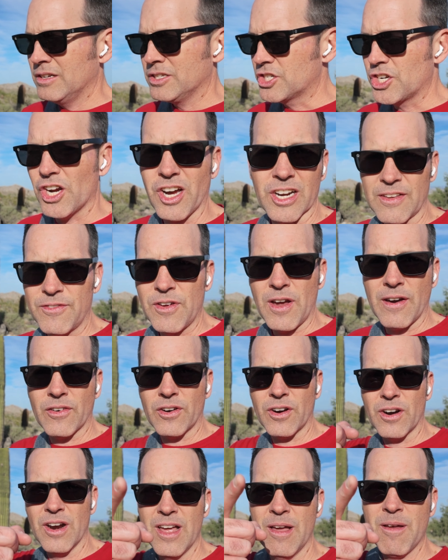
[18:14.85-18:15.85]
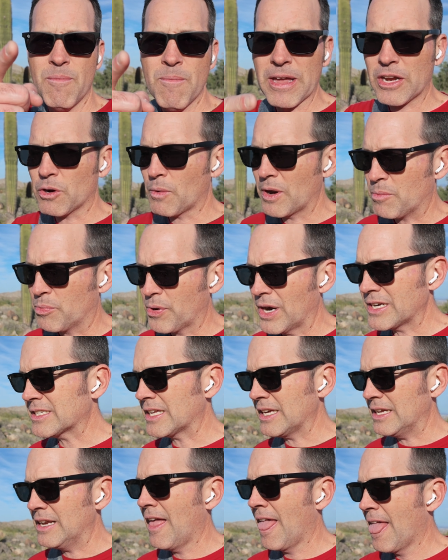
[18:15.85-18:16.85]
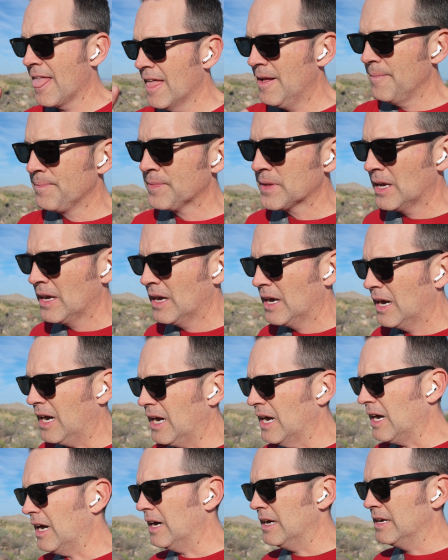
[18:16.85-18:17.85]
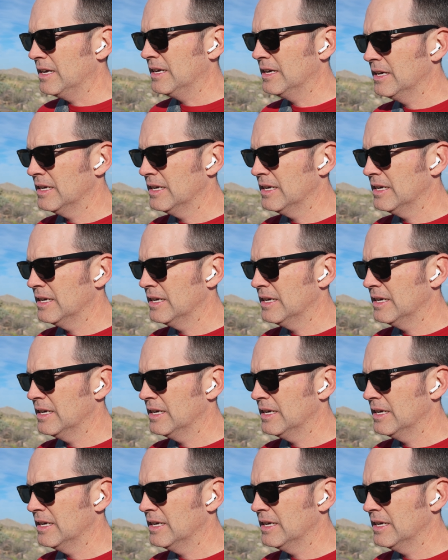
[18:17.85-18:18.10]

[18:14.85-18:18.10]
Chuck, if you ever make your way to Prescott, I'll